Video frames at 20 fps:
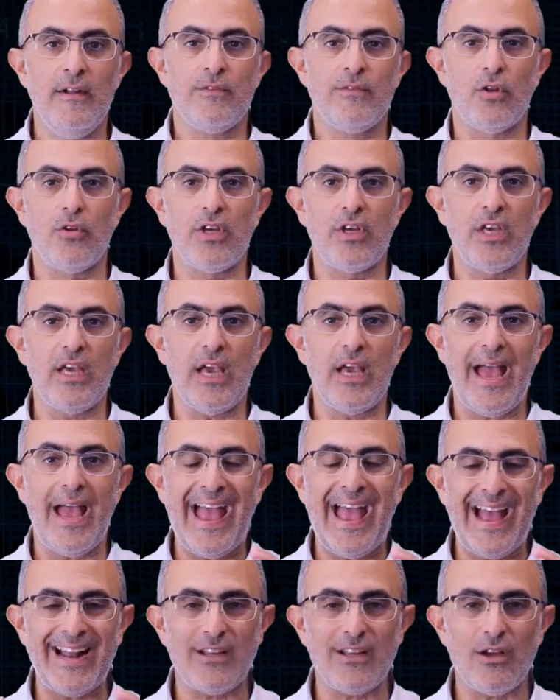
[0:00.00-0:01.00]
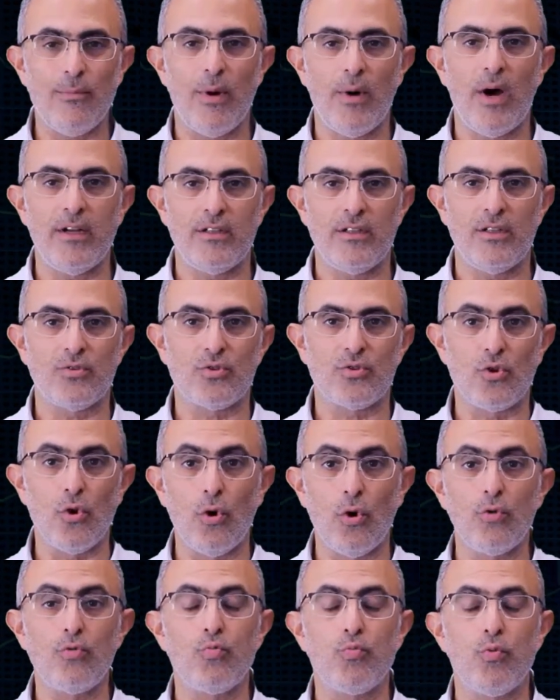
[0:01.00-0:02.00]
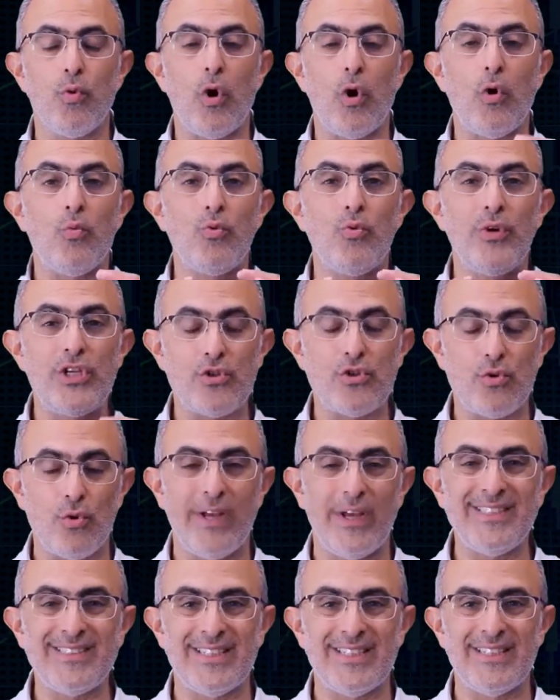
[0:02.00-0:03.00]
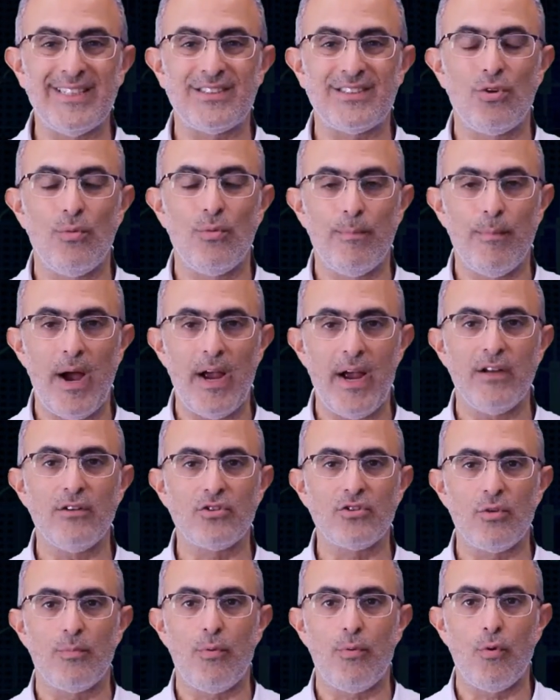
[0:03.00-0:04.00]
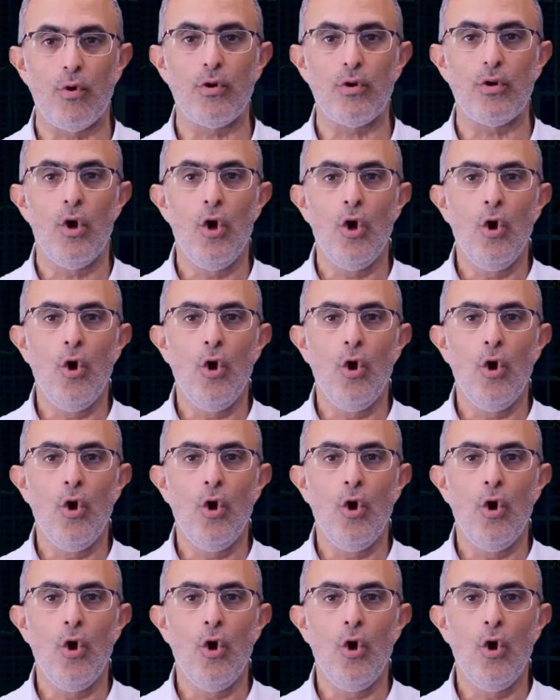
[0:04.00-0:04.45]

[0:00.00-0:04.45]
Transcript: Now looking at commodities, gold retraces to minor support